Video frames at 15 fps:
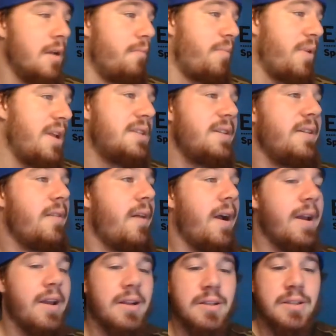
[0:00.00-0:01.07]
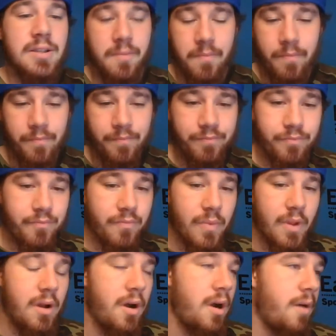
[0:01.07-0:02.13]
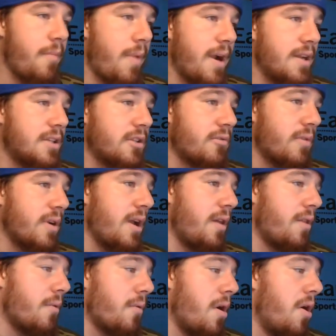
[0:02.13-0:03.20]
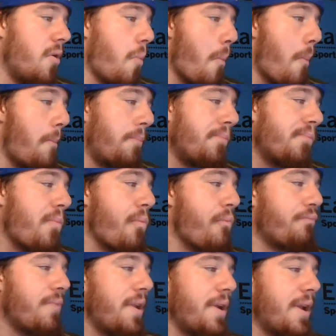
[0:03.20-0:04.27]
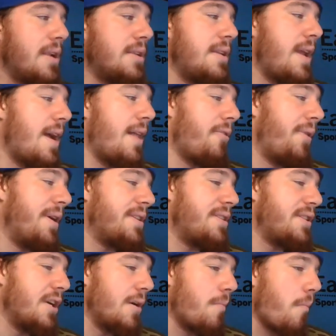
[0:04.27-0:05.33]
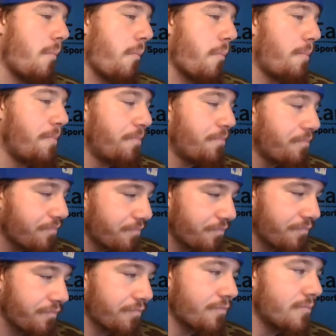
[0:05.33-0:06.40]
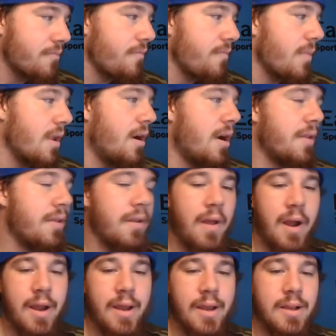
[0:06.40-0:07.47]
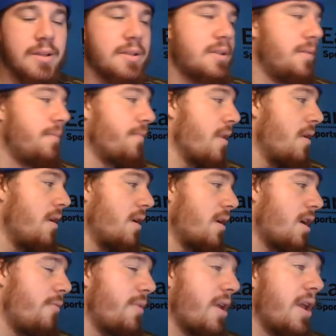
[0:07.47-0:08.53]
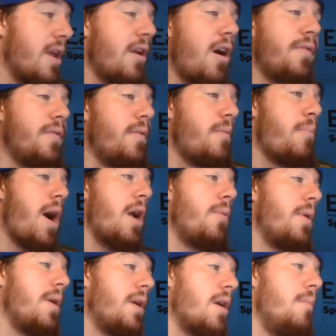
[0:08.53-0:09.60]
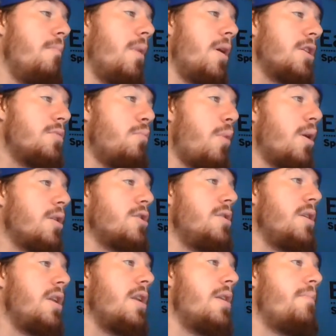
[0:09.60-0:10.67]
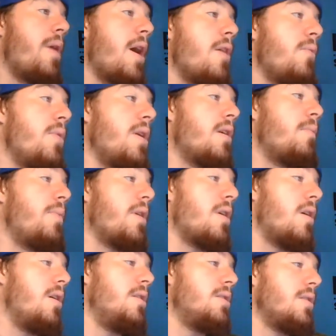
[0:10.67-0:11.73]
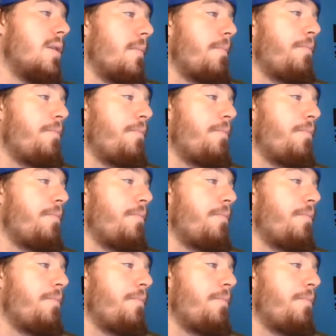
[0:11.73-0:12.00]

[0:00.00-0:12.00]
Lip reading: BC Lions, -3 on the road against the Alouettes here. The Lions coming in off of a bye week, a much, much needed bye week because